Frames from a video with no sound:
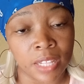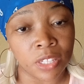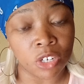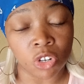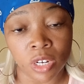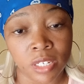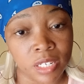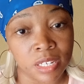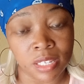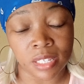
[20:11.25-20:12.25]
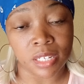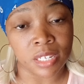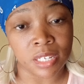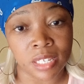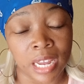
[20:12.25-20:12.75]
And the Lord is
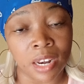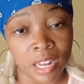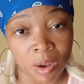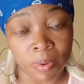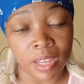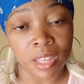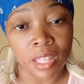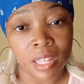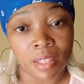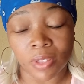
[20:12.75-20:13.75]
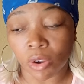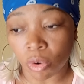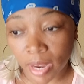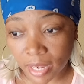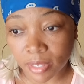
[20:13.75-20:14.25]
allowing the
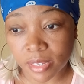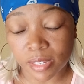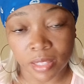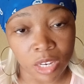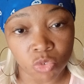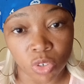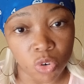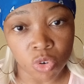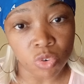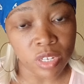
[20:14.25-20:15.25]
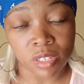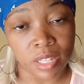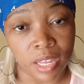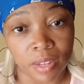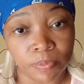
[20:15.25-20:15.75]
cracks that were always
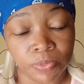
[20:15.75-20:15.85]
there